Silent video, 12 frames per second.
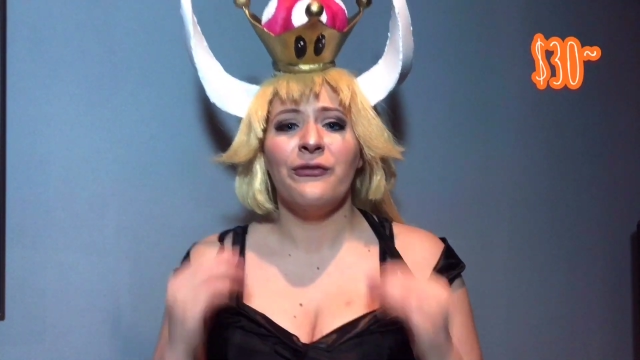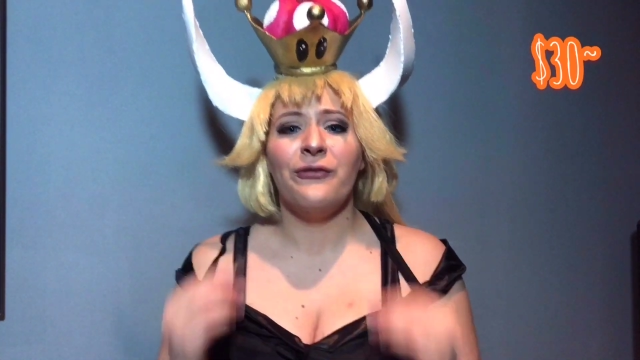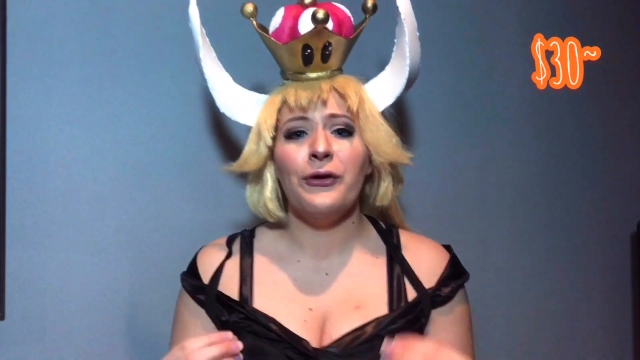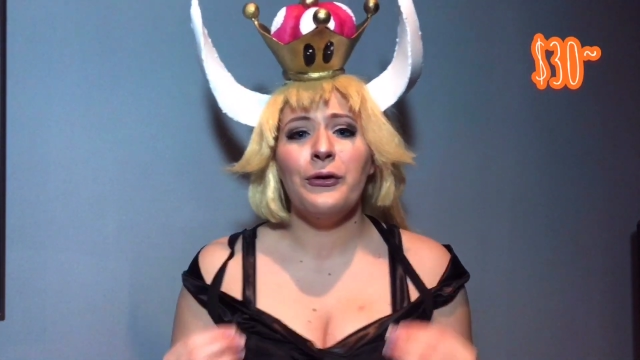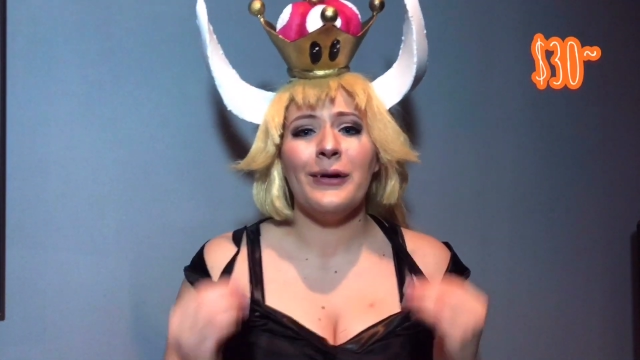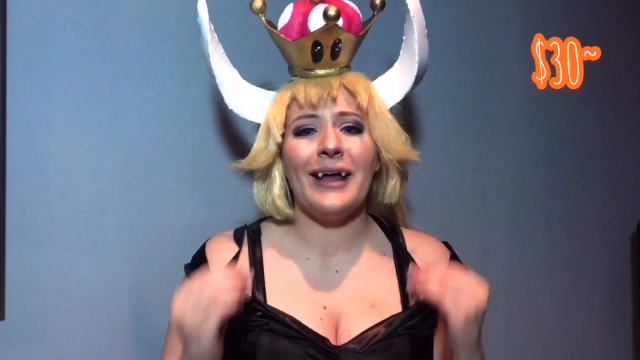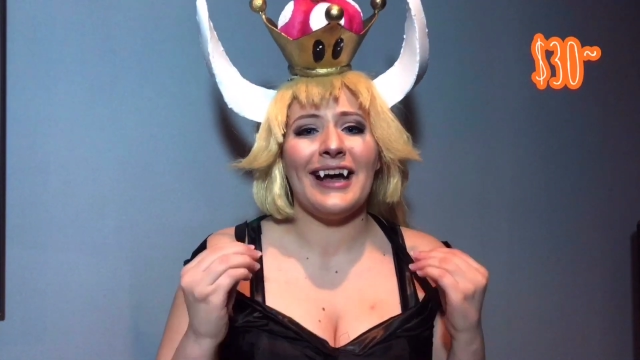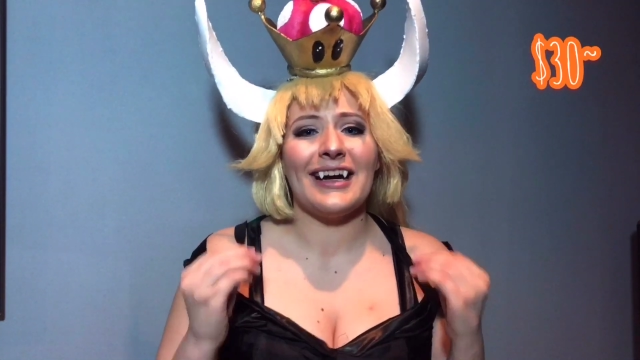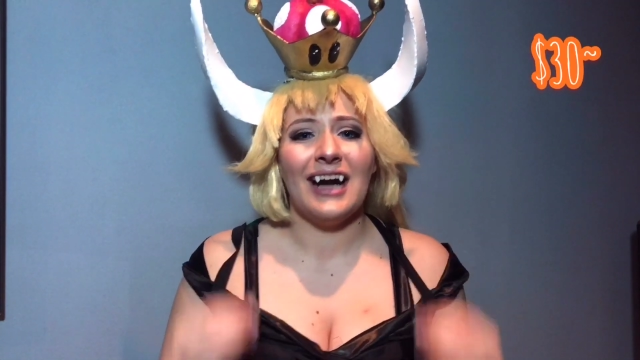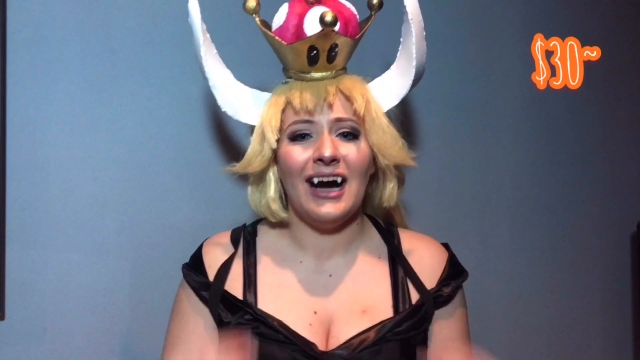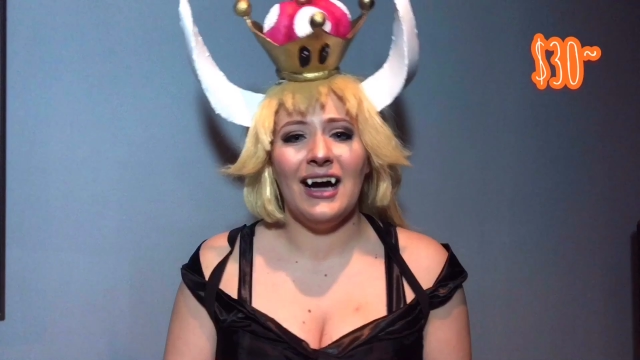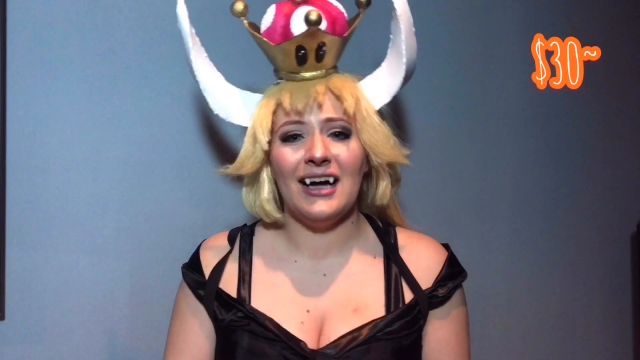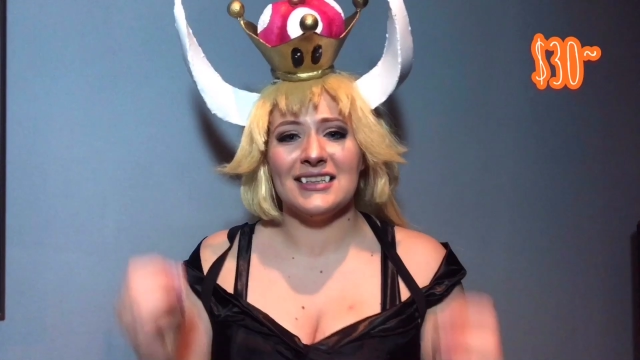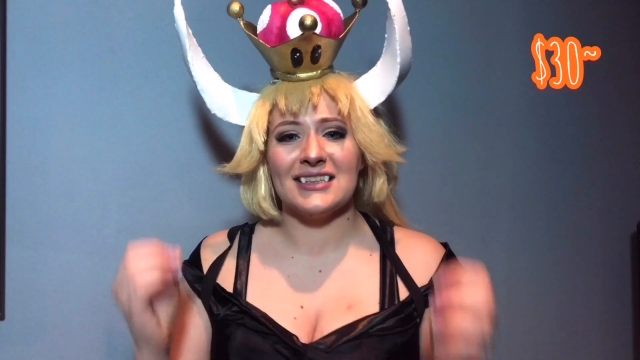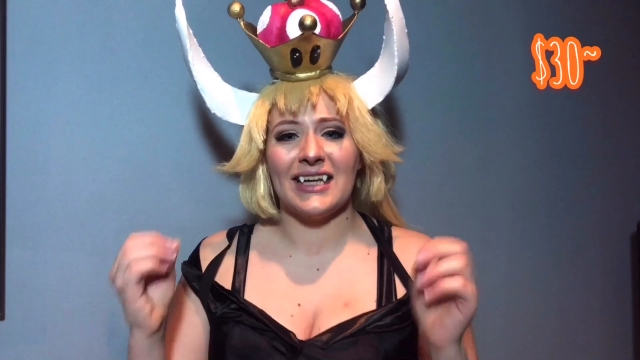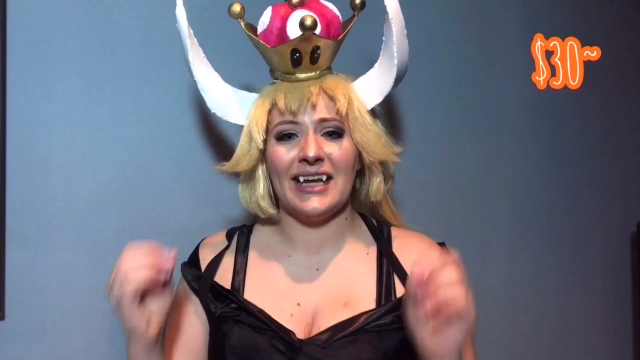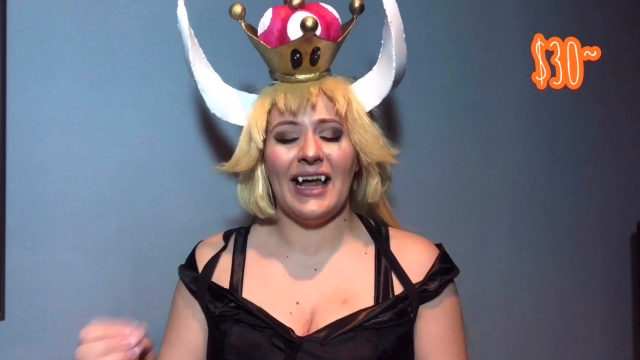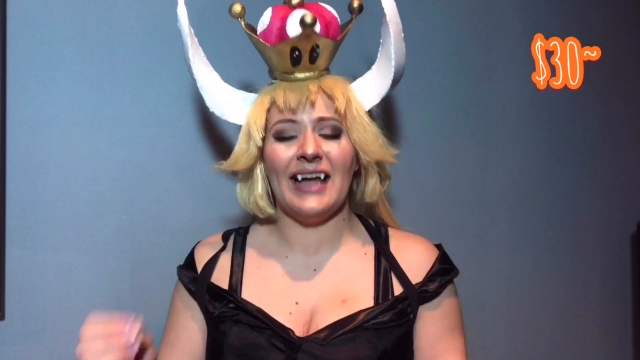Food at cons
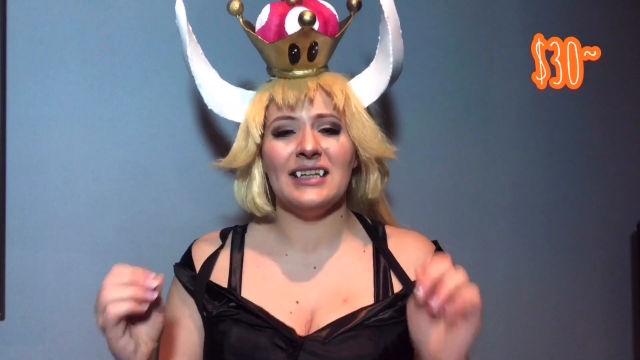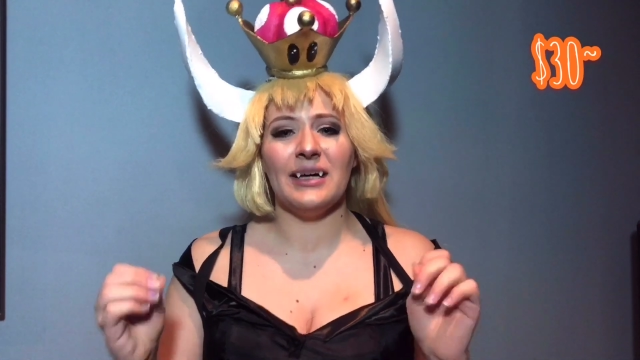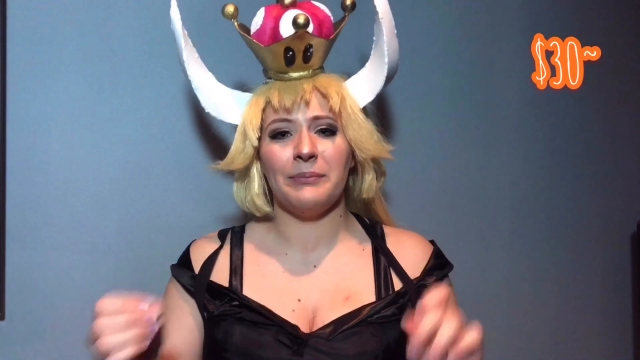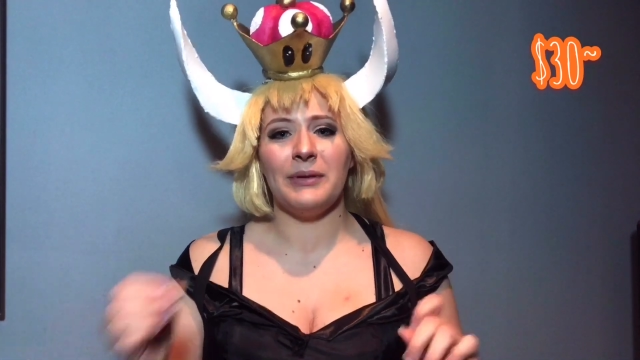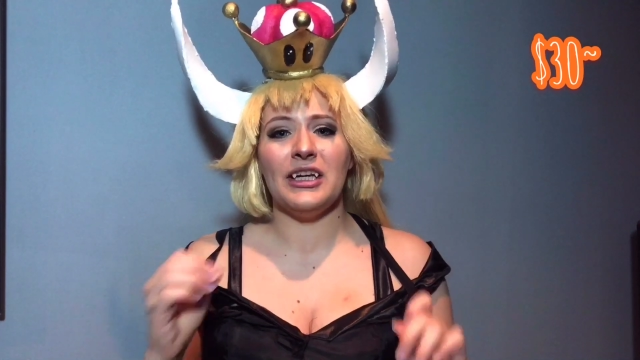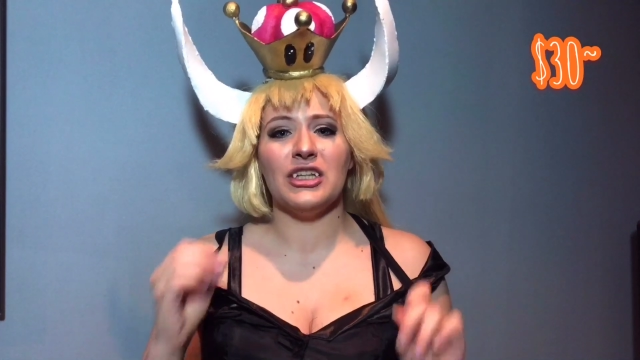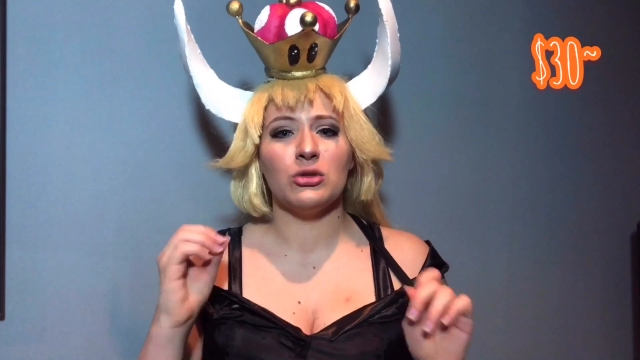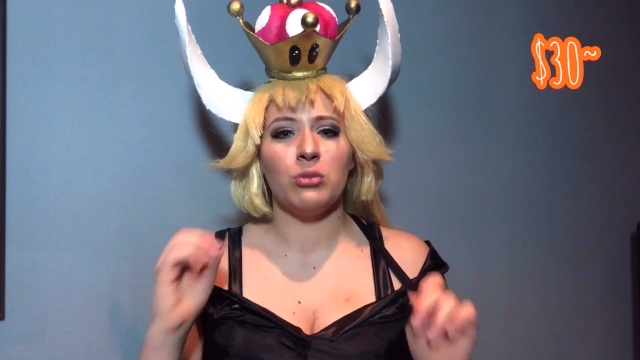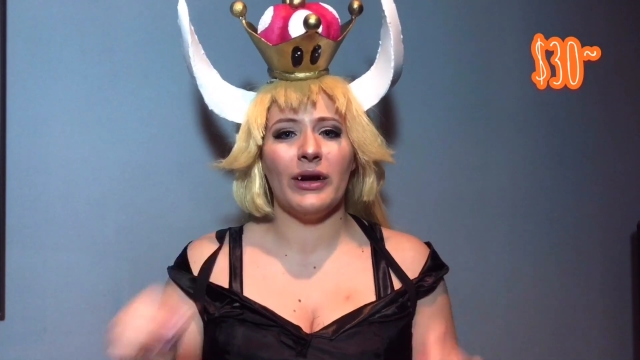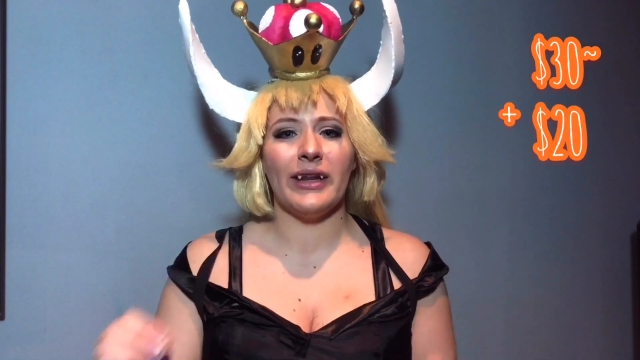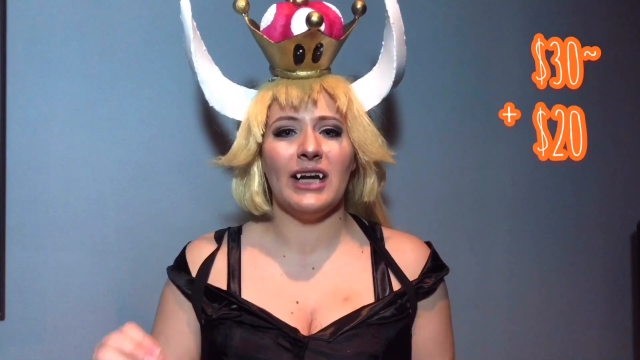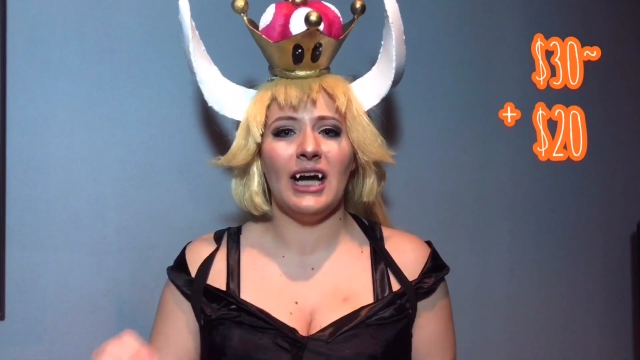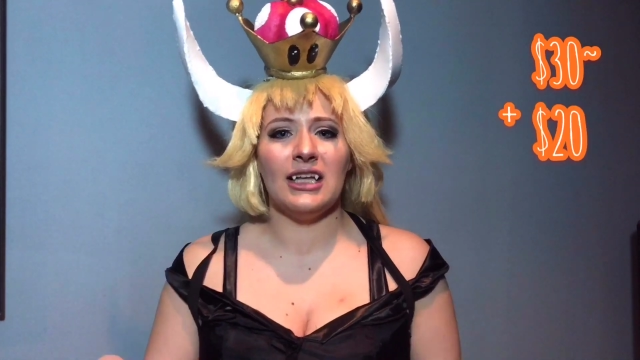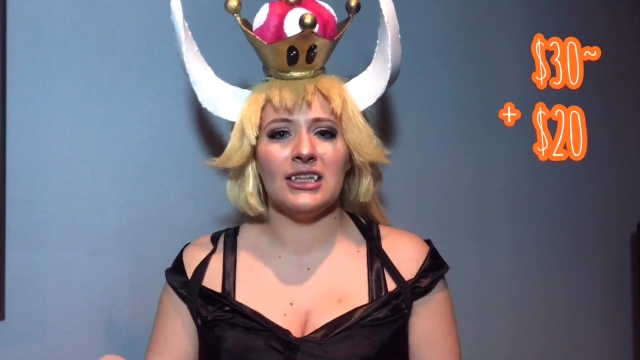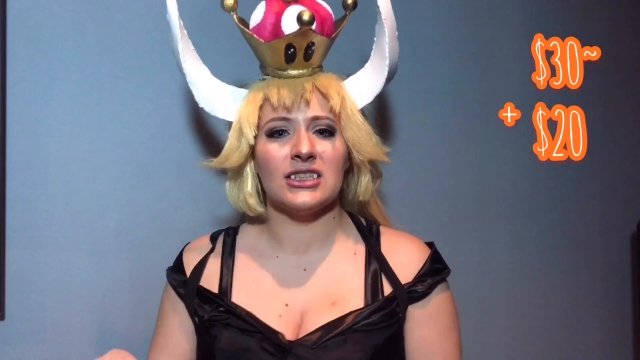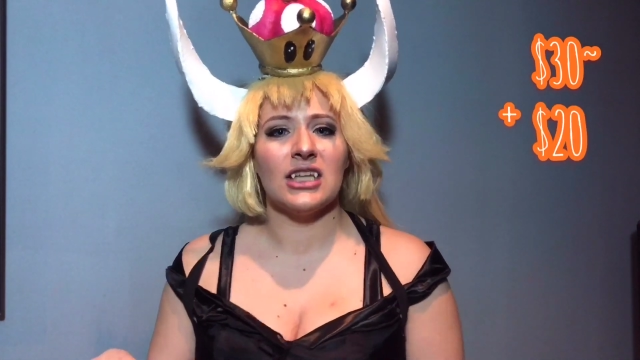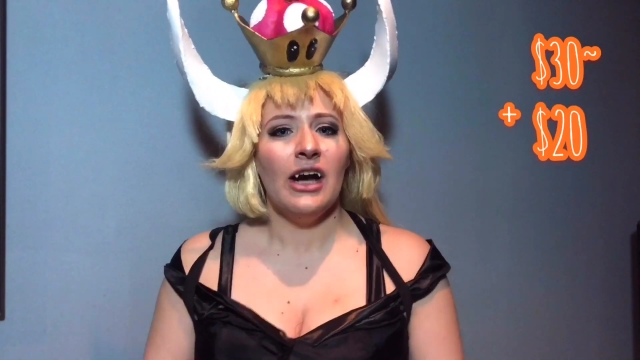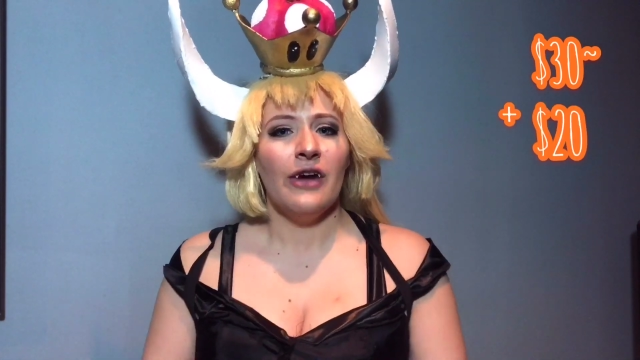can end up being $20